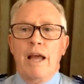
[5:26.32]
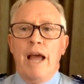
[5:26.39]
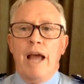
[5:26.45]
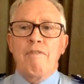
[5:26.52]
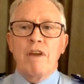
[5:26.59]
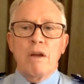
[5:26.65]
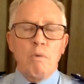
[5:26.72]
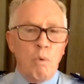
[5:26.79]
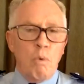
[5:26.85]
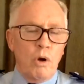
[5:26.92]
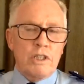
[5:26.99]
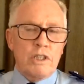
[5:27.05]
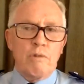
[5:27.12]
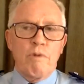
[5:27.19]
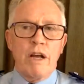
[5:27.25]
Having
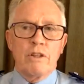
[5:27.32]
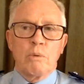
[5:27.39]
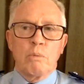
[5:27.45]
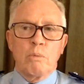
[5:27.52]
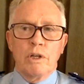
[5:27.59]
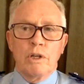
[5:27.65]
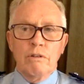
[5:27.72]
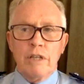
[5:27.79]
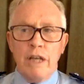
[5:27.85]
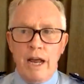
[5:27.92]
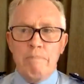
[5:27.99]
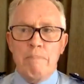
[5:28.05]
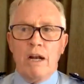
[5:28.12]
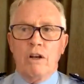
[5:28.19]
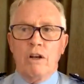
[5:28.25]
worked around the world
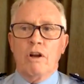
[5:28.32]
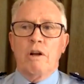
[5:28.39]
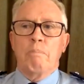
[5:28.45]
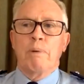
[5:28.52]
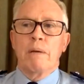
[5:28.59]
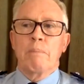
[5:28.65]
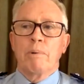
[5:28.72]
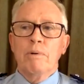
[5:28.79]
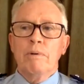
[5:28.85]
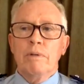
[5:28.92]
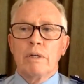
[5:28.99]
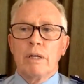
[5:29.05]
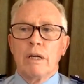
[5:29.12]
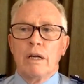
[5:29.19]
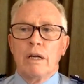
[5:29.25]
and met a lot of people,
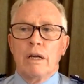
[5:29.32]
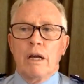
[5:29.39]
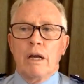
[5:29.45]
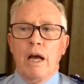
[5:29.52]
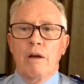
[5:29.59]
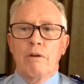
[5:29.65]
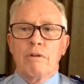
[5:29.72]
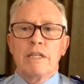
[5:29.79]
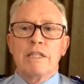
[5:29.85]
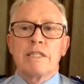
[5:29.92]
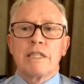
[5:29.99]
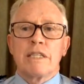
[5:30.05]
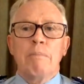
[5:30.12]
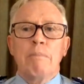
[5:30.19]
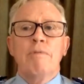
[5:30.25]
only
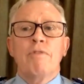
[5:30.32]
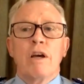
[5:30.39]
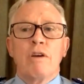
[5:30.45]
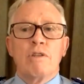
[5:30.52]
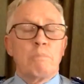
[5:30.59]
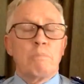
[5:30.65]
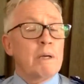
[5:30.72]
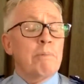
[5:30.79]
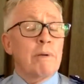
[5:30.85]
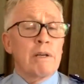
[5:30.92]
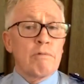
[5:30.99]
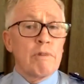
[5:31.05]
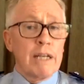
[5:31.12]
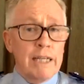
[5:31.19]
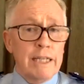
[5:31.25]
some of those people are
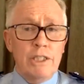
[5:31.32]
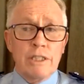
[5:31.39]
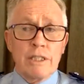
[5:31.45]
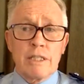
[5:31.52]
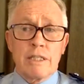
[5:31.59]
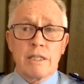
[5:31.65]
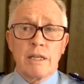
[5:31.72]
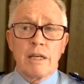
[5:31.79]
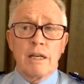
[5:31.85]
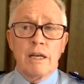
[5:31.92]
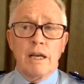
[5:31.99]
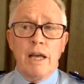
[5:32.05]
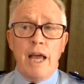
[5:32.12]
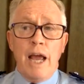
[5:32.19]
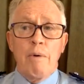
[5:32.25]
religious.
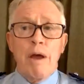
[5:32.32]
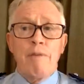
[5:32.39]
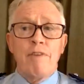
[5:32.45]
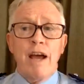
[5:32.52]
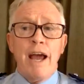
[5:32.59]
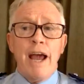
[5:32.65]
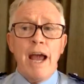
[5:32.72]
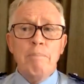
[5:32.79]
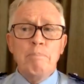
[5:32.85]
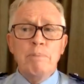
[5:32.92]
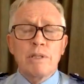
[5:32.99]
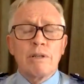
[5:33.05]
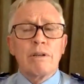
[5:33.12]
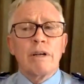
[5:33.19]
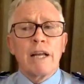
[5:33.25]
However,
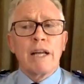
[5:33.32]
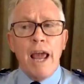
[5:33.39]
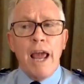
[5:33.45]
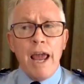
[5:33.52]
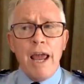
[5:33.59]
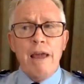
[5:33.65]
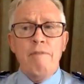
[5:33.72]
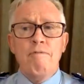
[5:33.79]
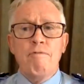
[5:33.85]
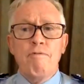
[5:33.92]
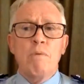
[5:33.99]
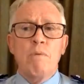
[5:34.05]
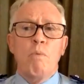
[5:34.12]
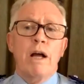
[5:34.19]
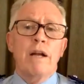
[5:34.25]
absolutely
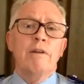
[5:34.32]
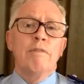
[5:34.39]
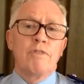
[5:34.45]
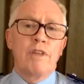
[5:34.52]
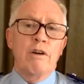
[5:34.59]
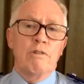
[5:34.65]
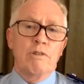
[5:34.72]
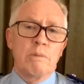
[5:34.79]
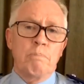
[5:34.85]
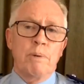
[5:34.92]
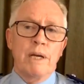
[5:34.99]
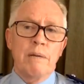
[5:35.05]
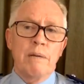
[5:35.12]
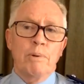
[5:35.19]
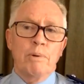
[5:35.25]
every one of those
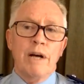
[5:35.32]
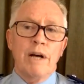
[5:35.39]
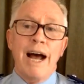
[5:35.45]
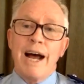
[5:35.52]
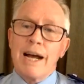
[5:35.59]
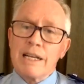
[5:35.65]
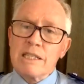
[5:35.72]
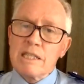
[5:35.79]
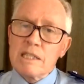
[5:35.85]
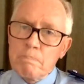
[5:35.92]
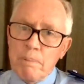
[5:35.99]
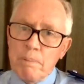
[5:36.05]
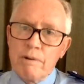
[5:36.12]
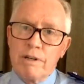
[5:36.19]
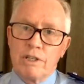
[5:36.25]
people are
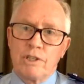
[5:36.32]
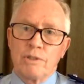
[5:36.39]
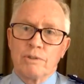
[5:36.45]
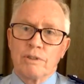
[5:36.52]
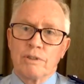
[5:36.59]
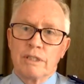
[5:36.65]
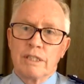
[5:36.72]
spiritual.